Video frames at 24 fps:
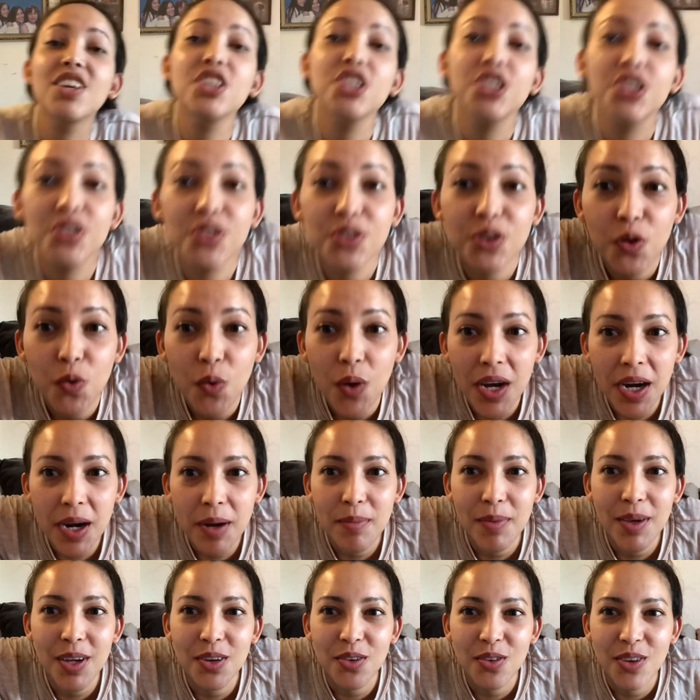You know what
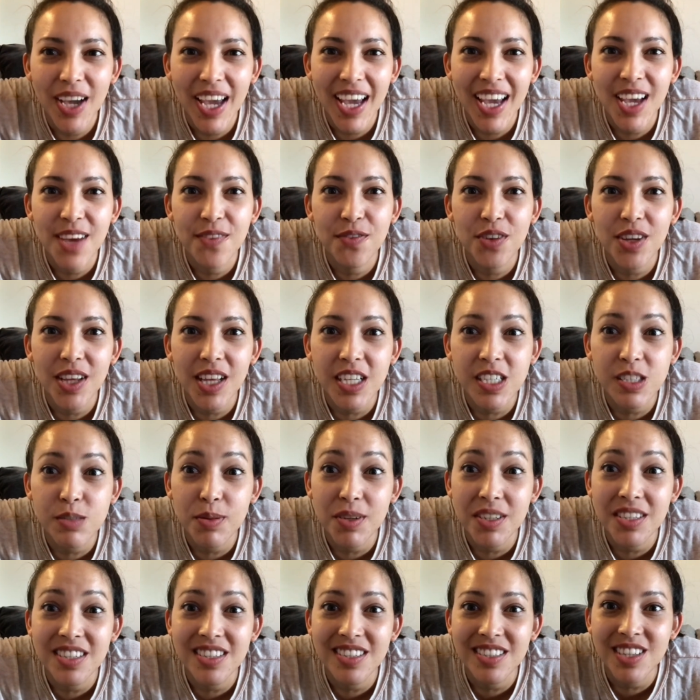I mean, okay? If you like
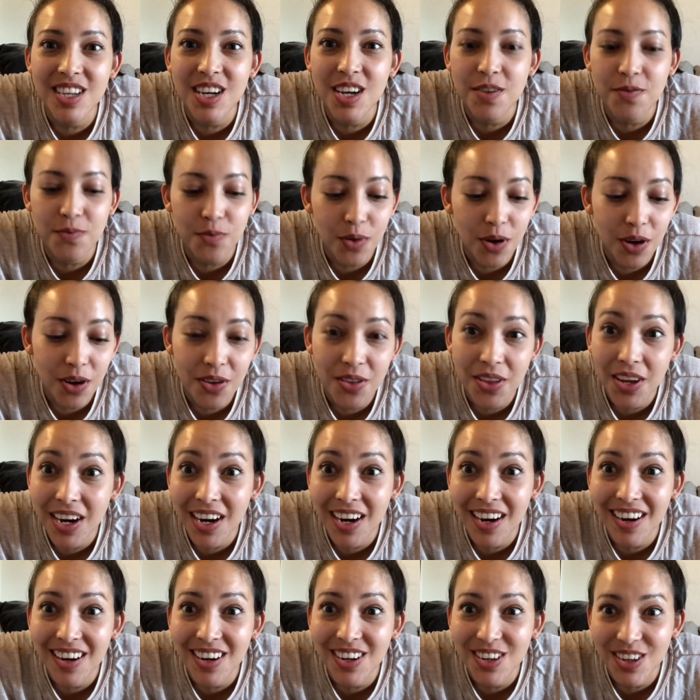spicy stuff, well,
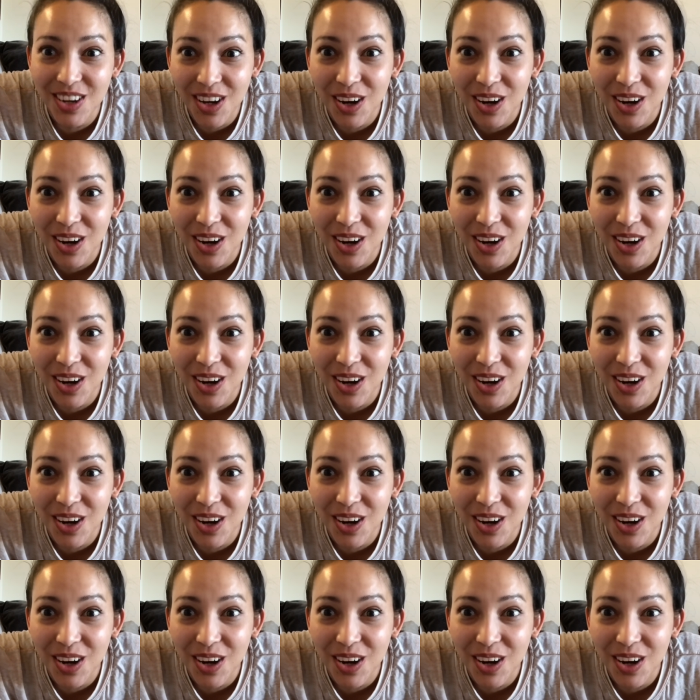there you